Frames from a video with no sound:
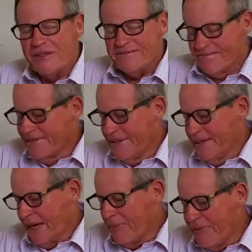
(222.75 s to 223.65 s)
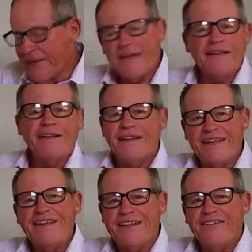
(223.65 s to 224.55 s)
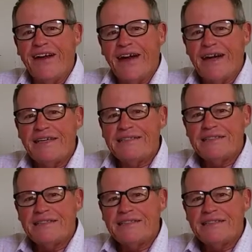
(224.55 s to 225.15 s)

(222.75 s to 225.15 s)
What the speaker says: but I'm thinking that they did die.